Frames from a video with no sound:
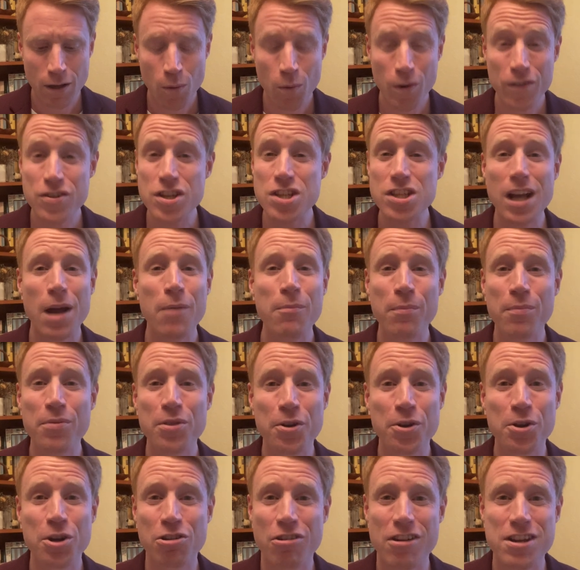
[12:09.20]
We've just come
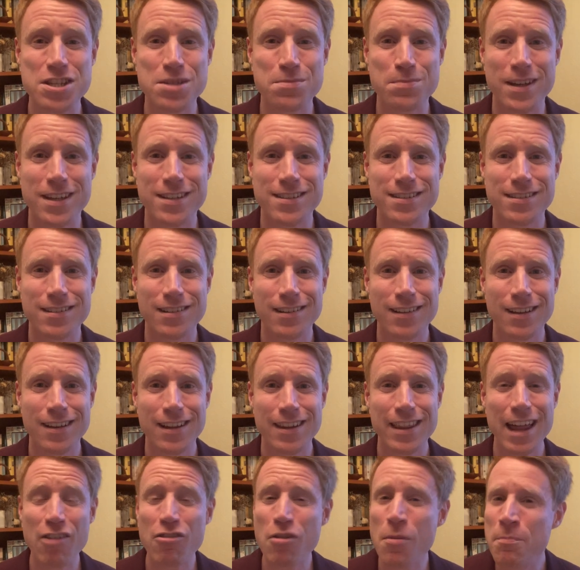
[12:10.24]
through Christmas,
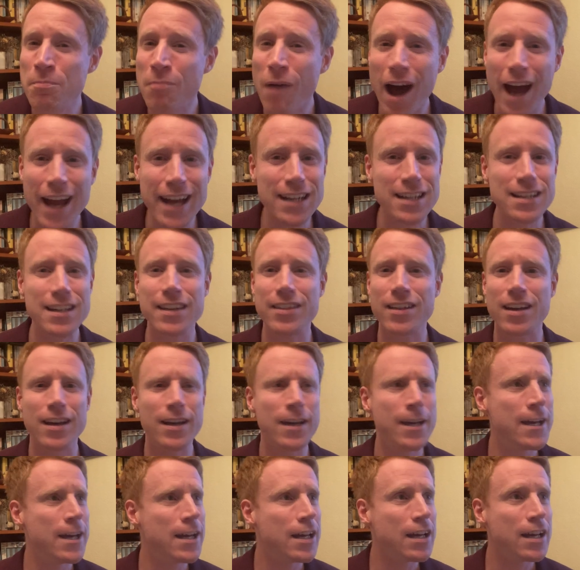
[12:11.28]
that reminder that
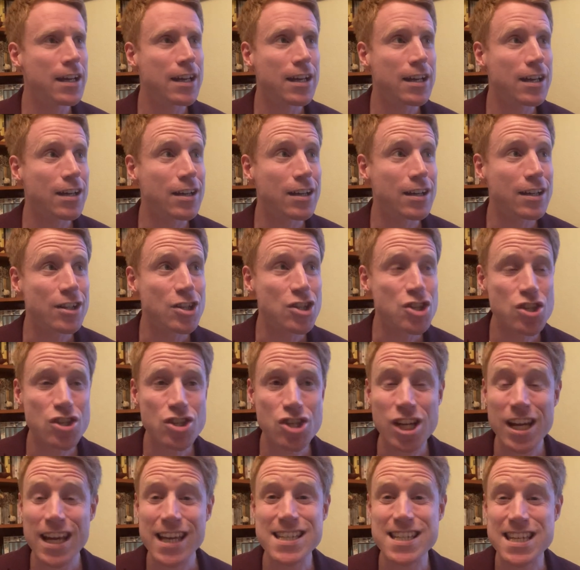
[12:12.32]

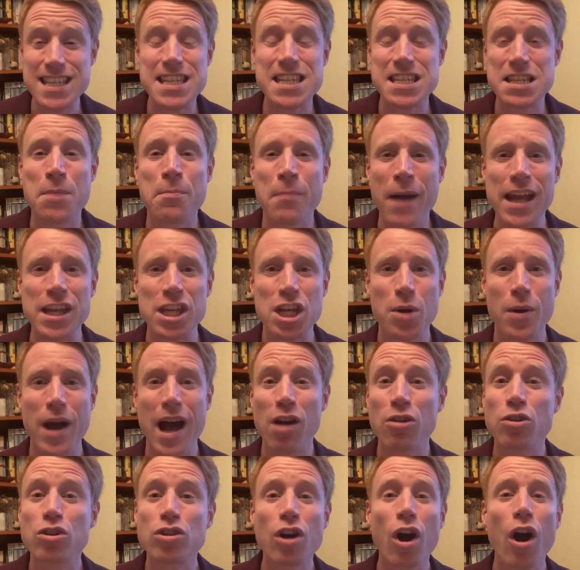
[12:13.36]
Jesus is
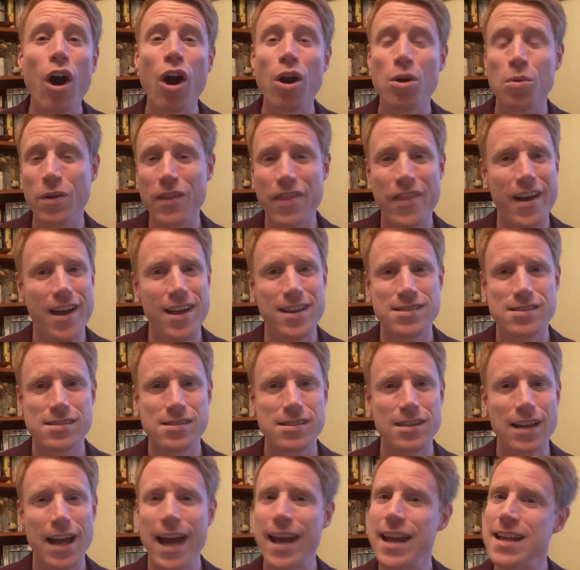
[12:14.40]
Emmanuel, God with
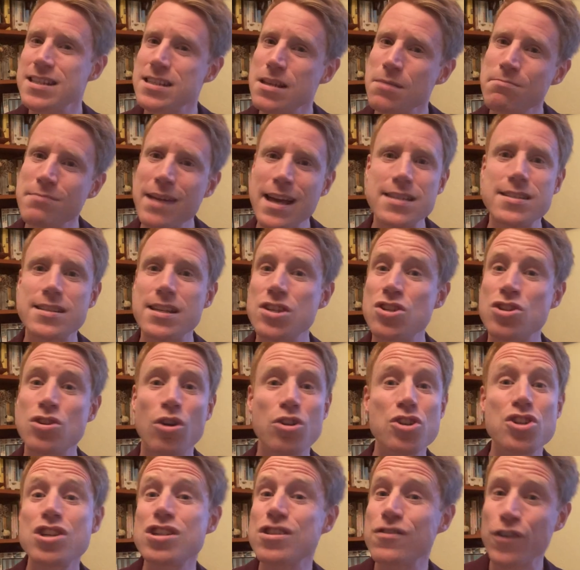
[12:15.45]
us. And it's a message
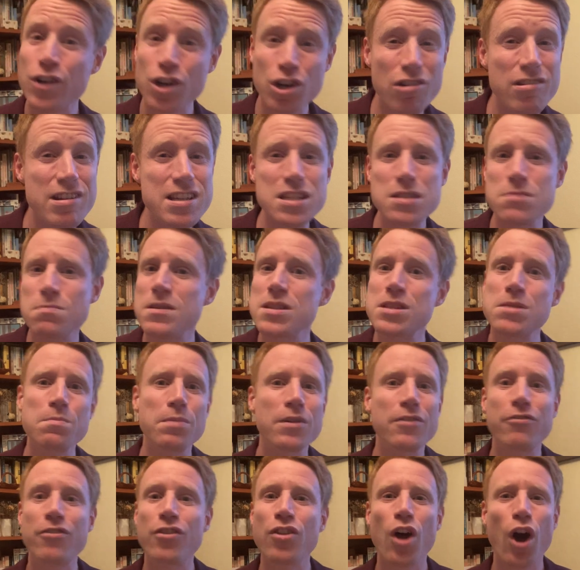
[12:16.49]
not just for Christmas,
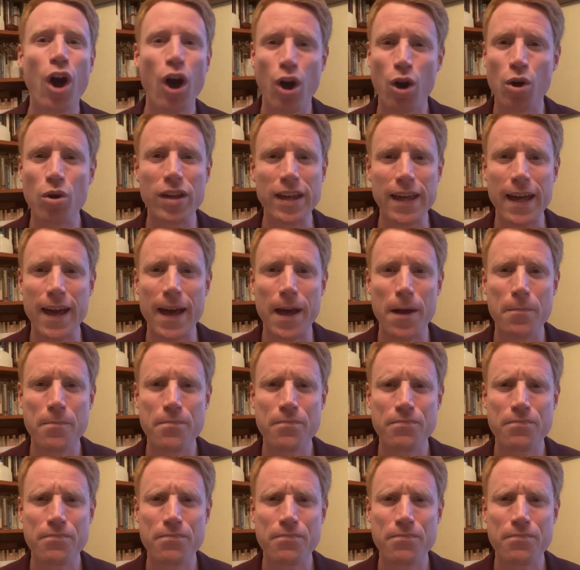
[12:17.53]
but for the whole year.